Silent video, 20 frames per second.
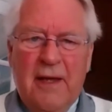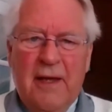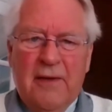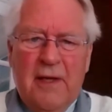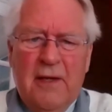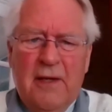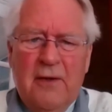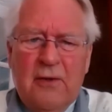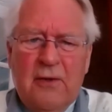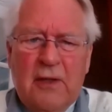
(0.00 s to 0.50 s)
They
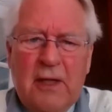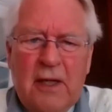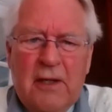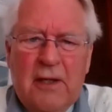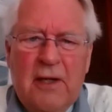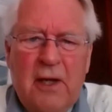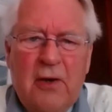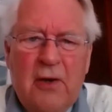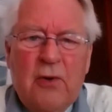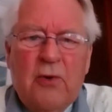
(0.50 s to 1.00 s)
don't
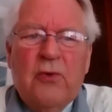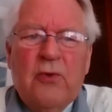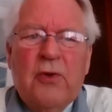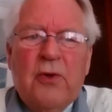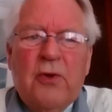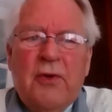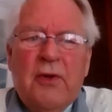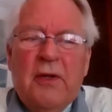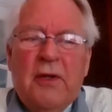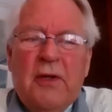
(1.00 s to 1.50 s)
know
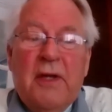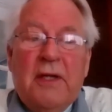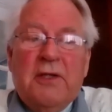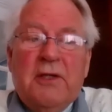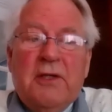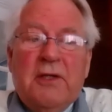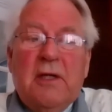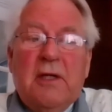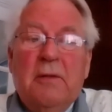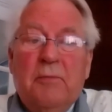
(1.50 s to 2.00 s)
that
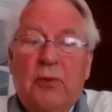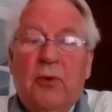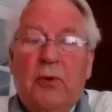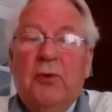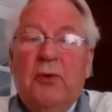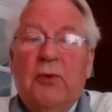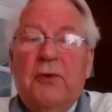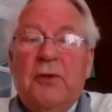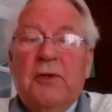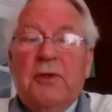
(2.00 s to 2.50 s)
that's
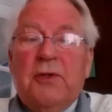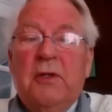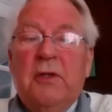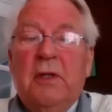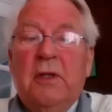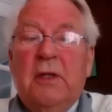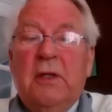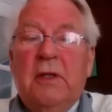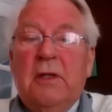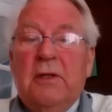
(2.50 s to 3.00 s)
important
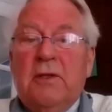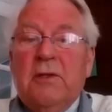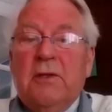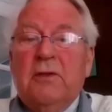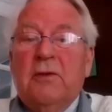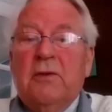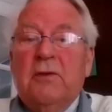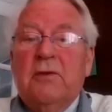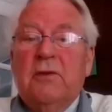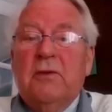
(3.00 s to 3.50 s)

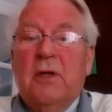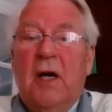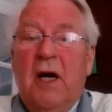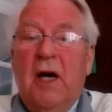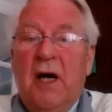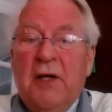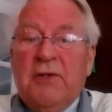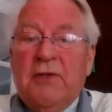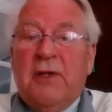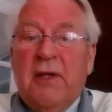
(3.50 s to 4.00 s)
to
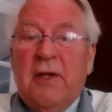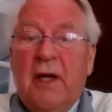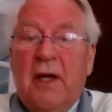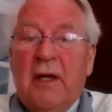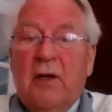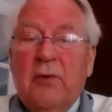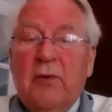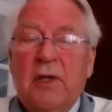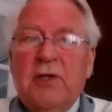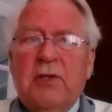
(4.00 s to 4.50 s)
ask that
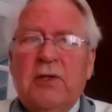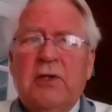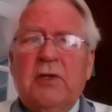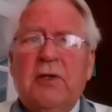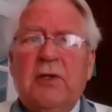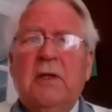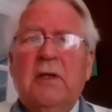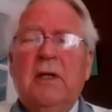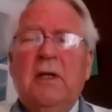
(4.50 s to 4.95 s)
question.